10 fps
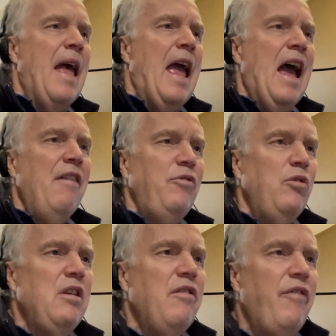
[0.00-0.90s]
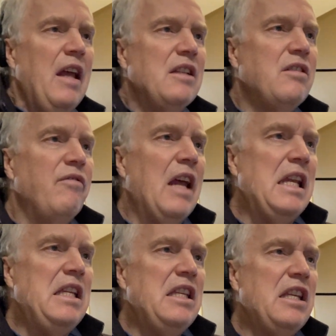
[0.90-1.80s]
After the events of
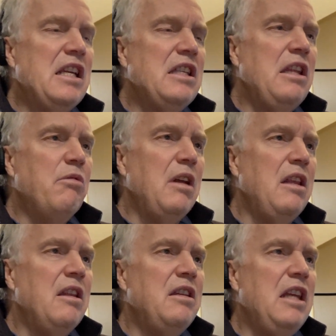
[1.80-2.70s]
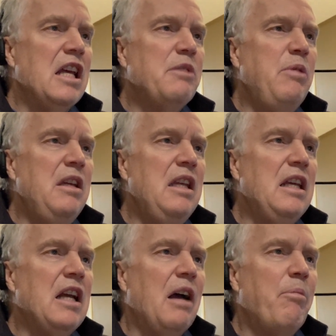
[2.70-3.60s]
1963, the
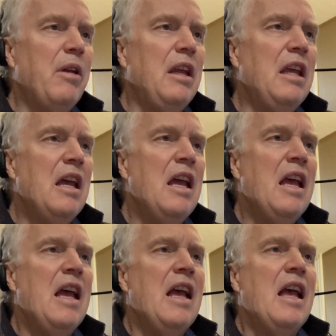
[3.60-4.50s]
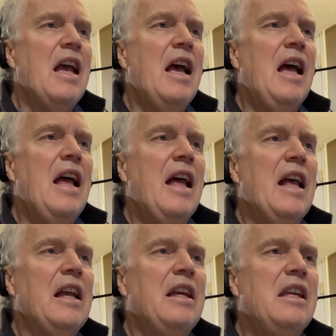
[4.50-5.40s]
TSBD company
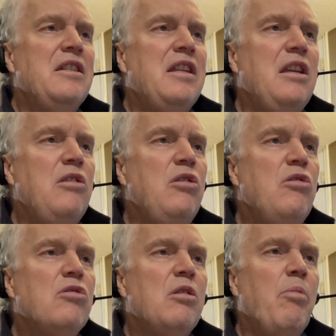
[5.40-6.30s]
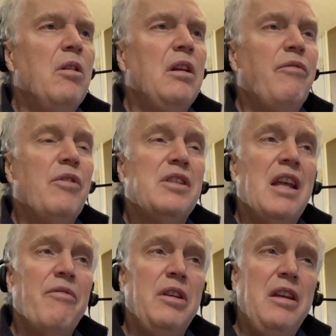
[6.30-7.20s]
continued to use the building for
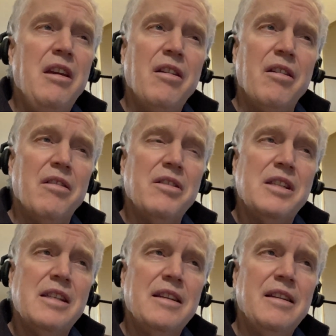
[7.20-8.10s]
several years.